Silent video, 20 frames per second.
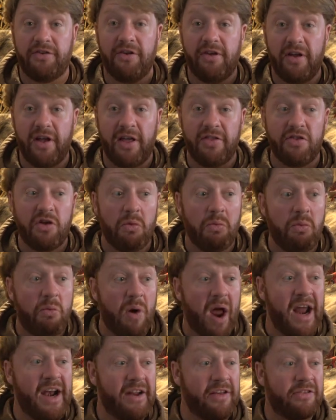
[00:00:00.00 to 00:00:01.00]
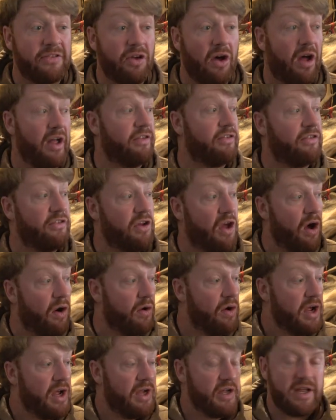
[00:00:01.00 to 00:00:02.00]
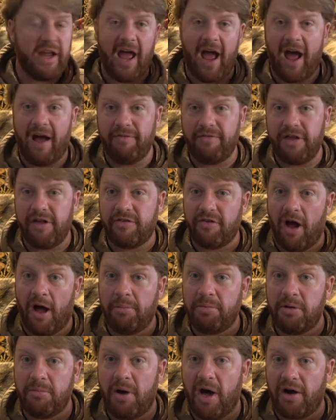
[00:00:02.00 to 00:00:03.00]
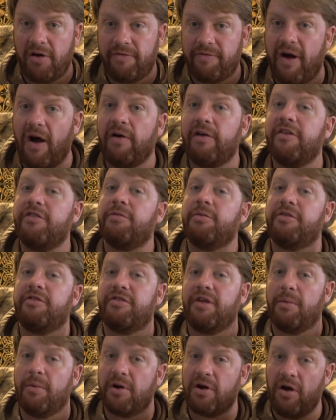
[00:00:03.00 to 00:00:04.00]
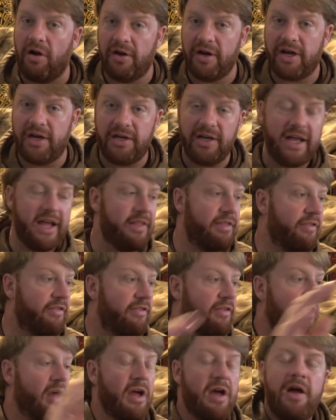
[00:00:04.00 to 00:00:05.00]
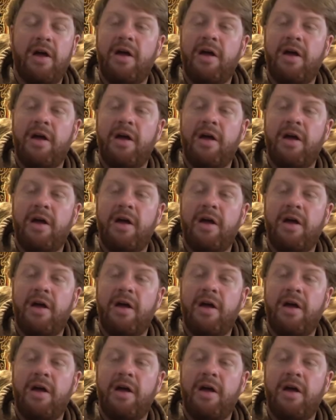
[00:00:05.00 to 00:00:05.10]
To in the Renaissance, no, you have these Aplomado Falcons, which they were calling elites,